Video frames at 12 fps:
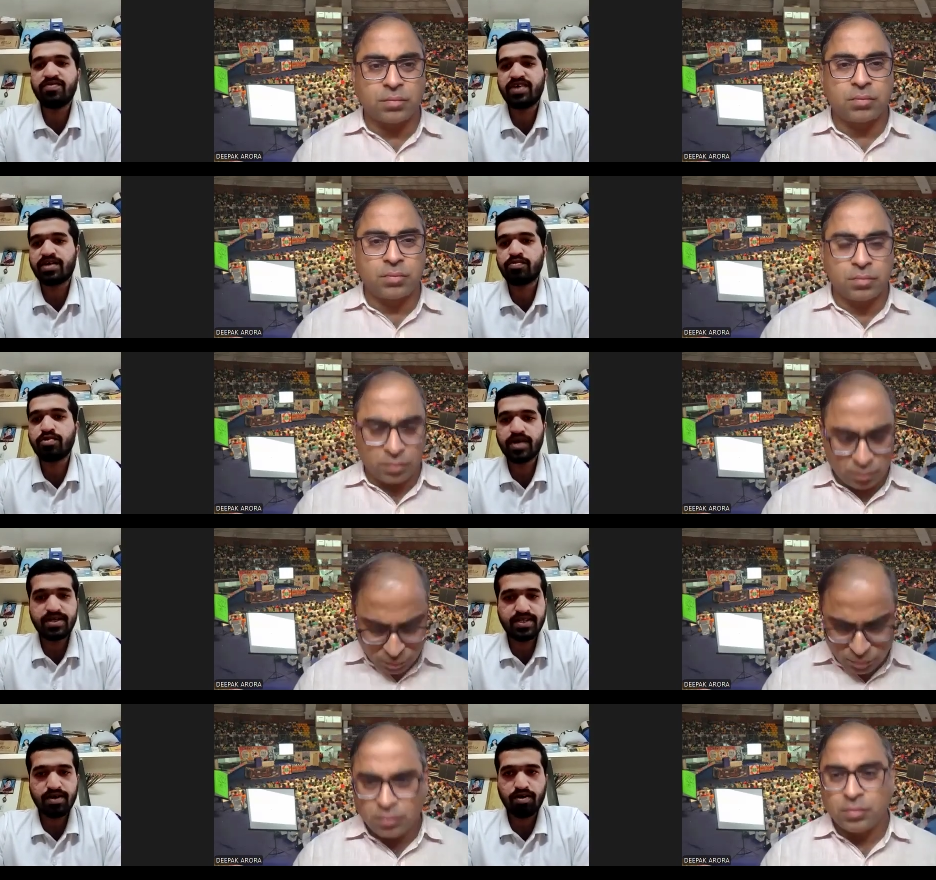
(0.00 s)
Speaker 1: the workbook
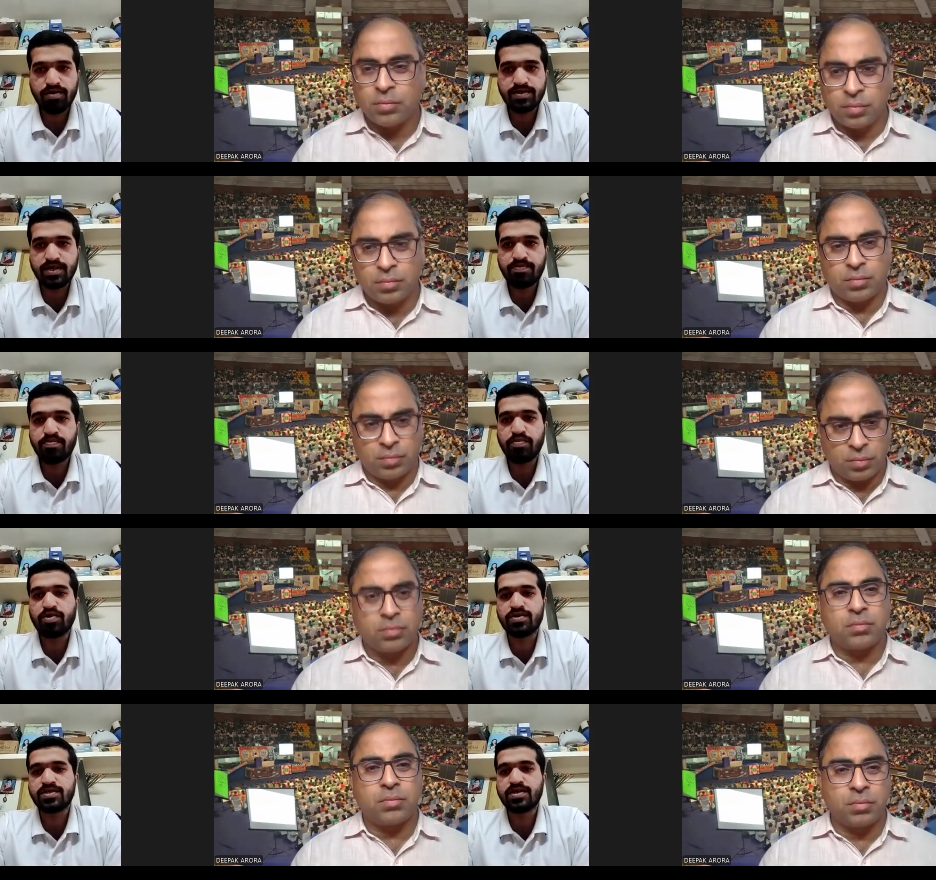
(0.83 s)
and the concept
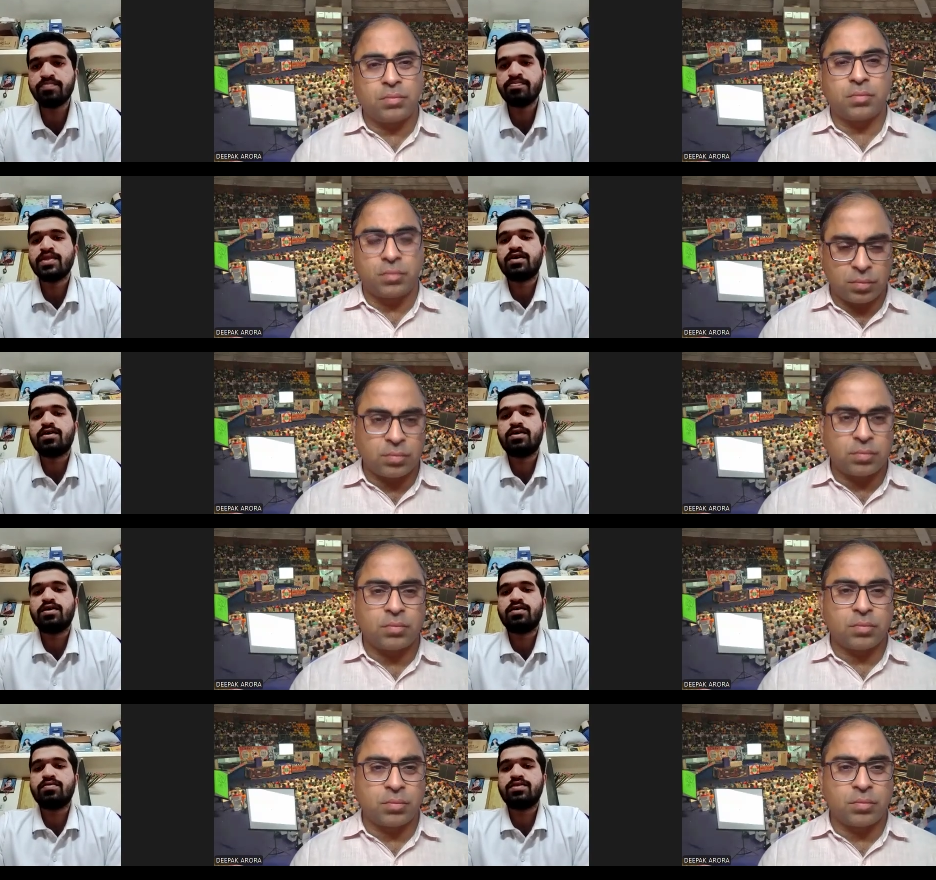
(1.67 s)
book, sir.
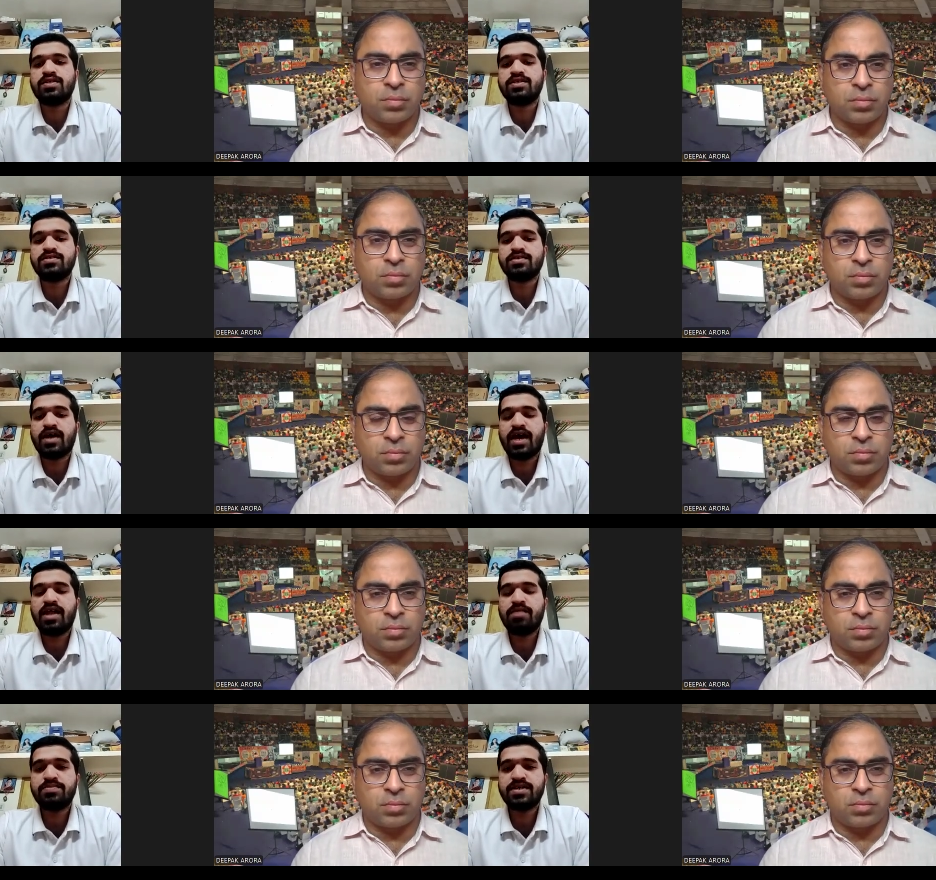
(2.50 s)
This
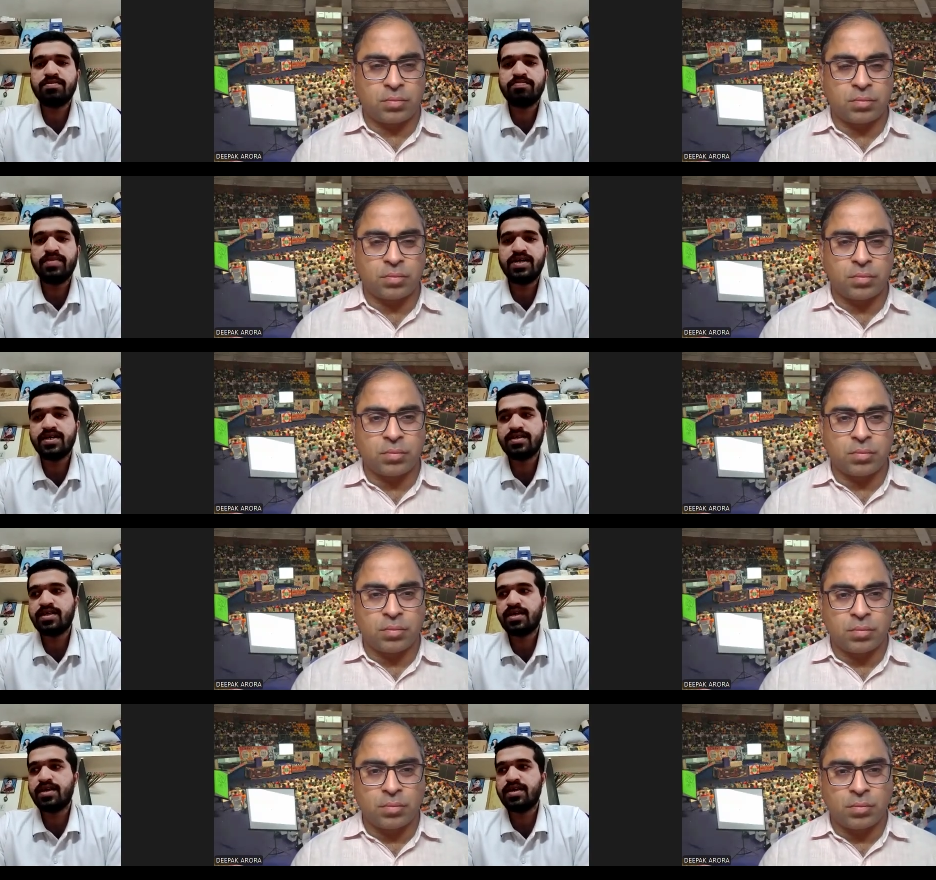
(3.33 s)
helps in building
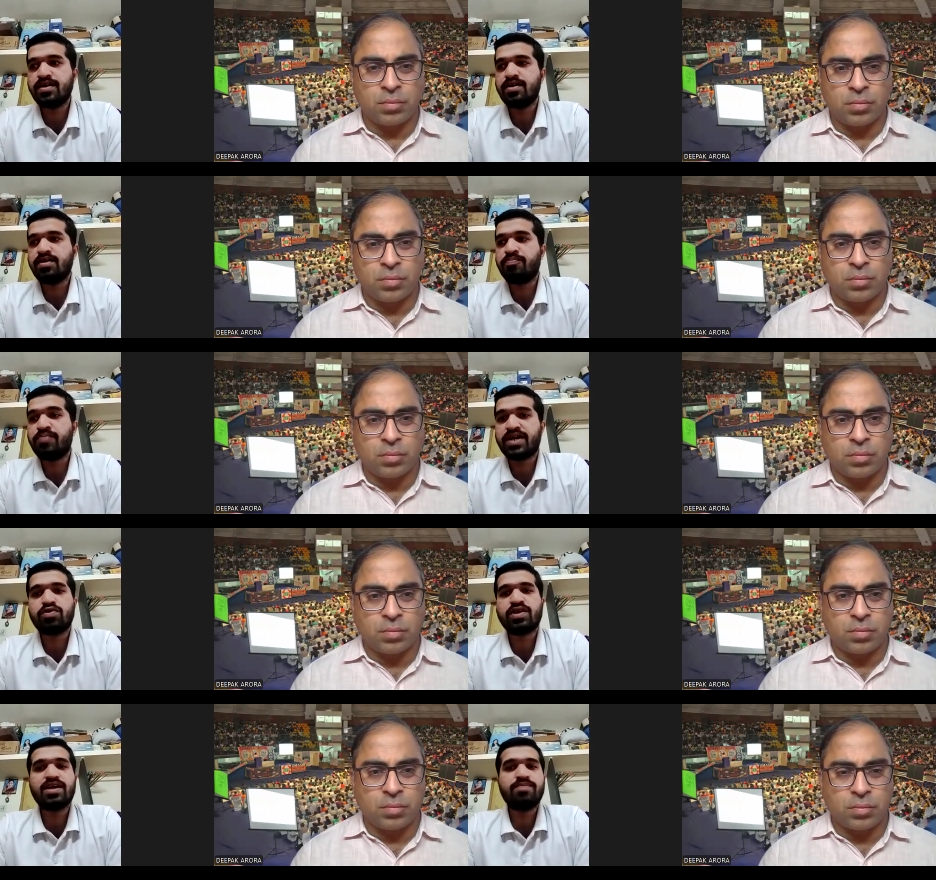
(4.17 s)
the
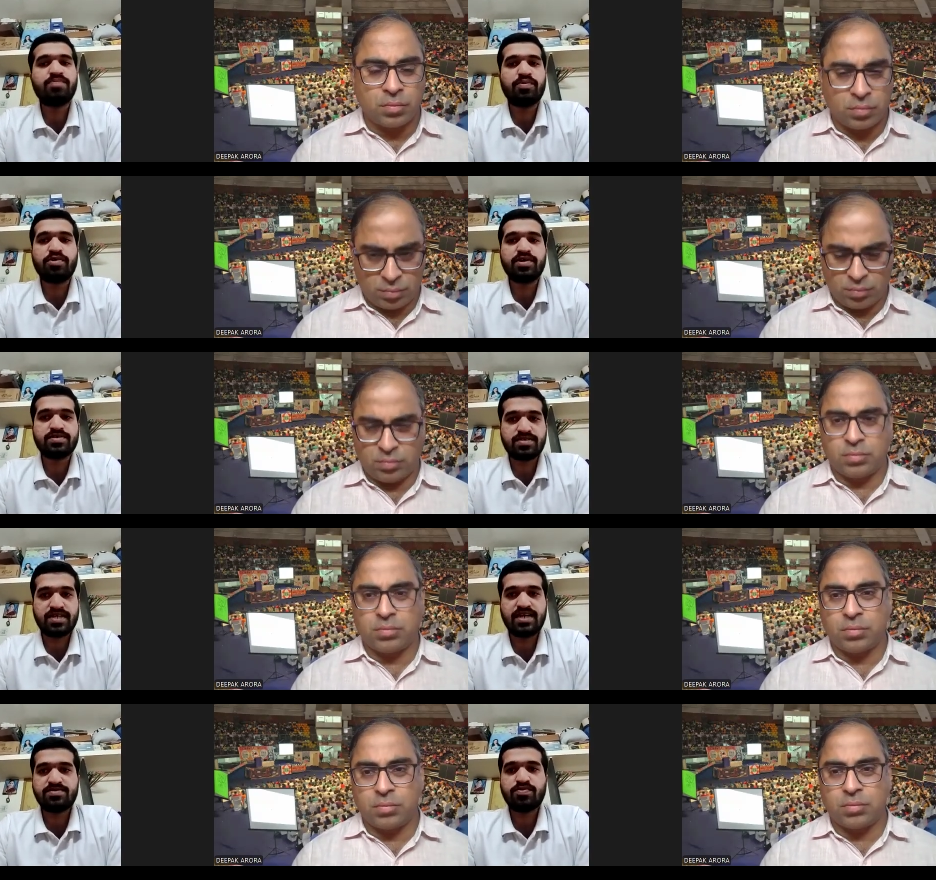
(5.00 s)
pictorial memory, sir.
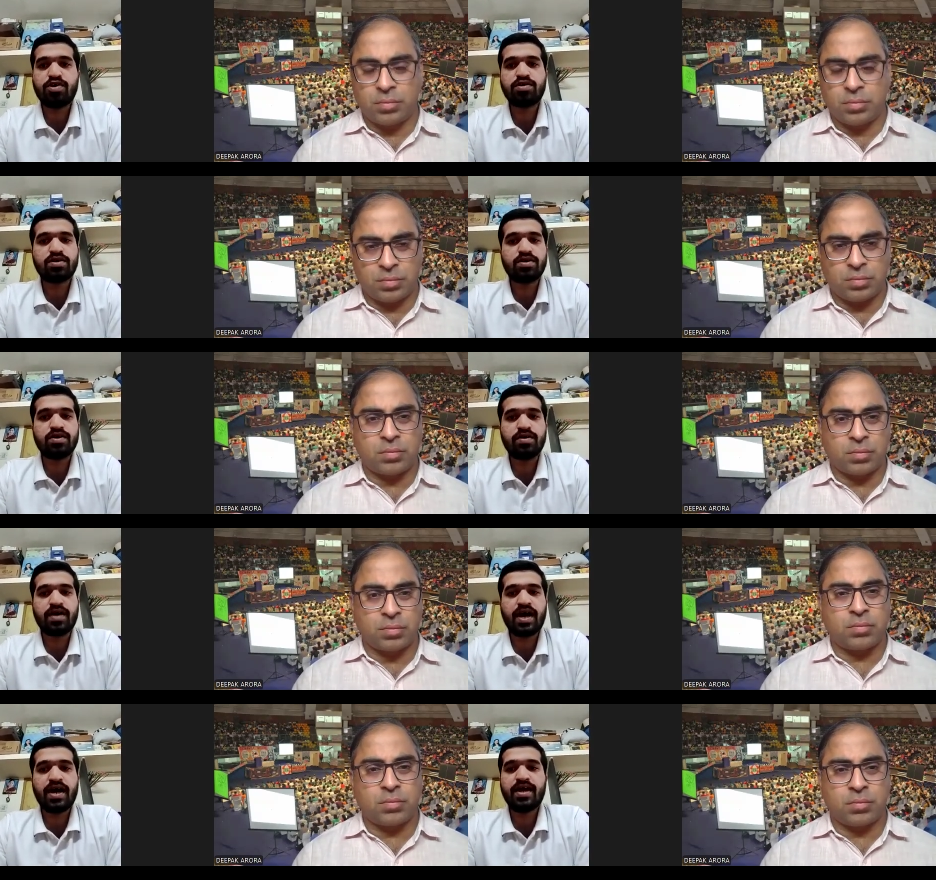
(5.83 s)
That's what
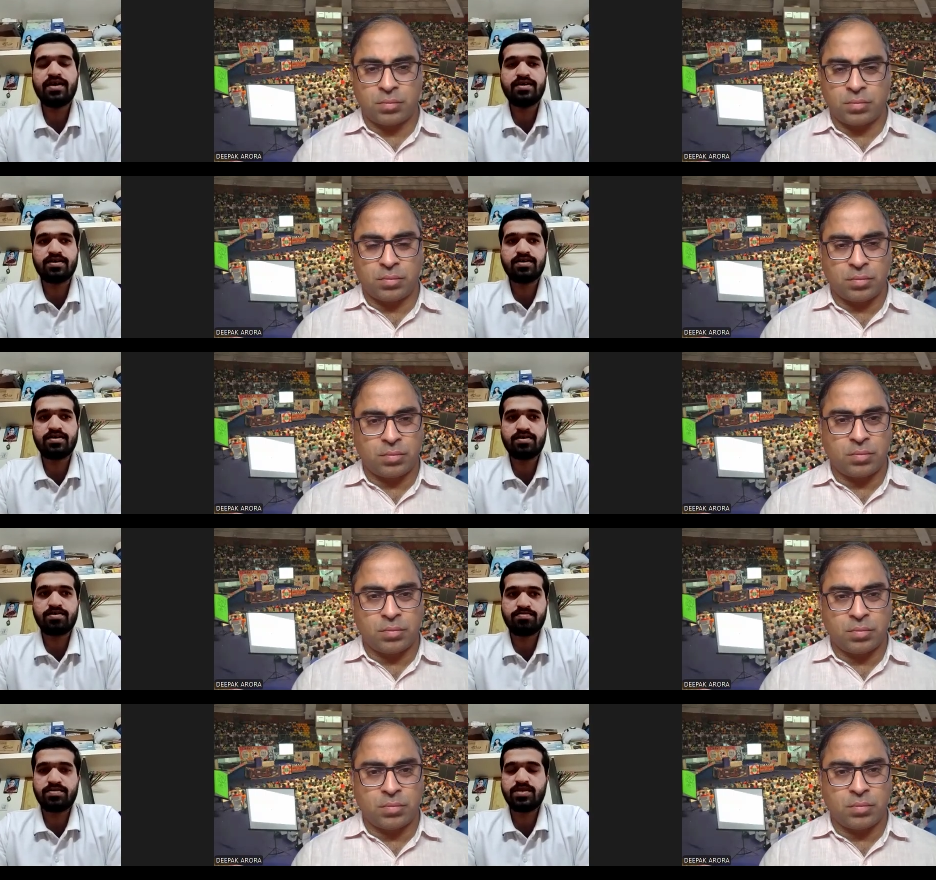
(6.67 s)
I
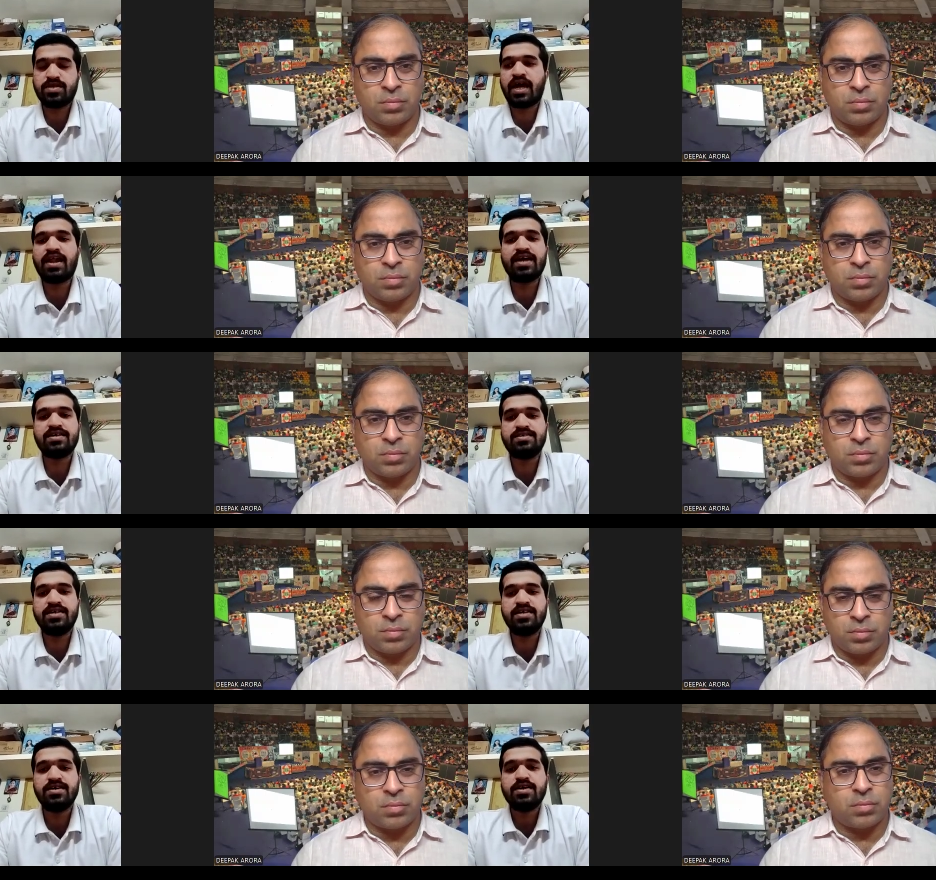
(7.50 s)
analyzed
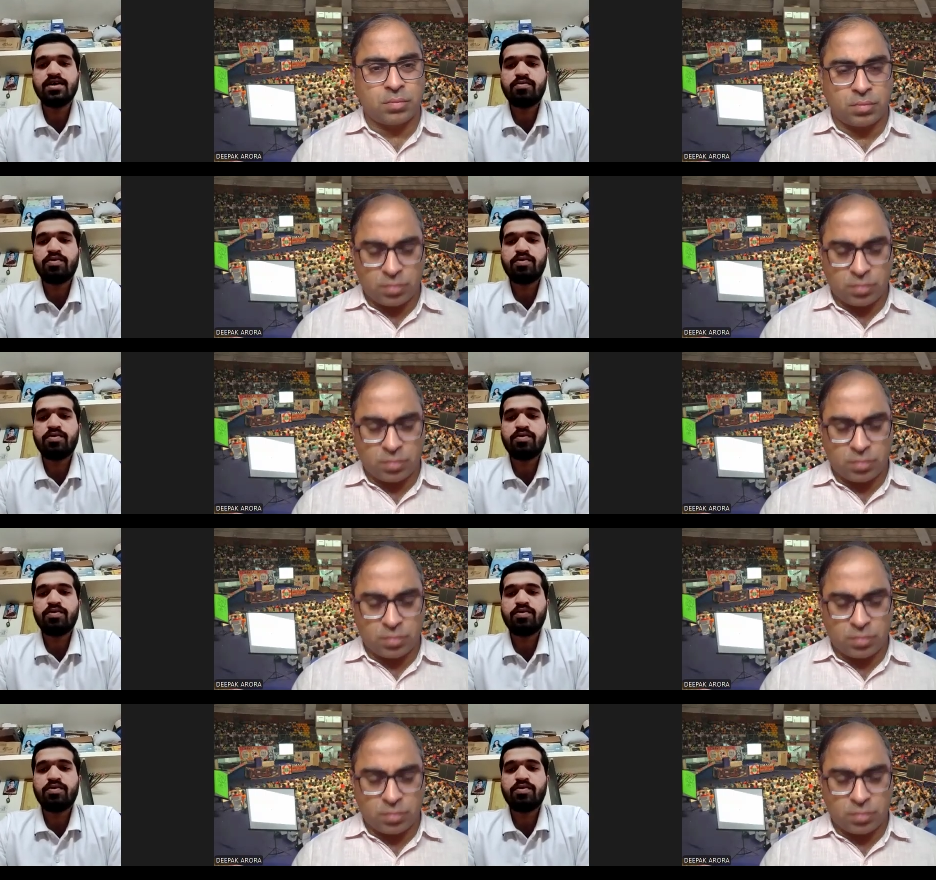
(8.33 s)
it.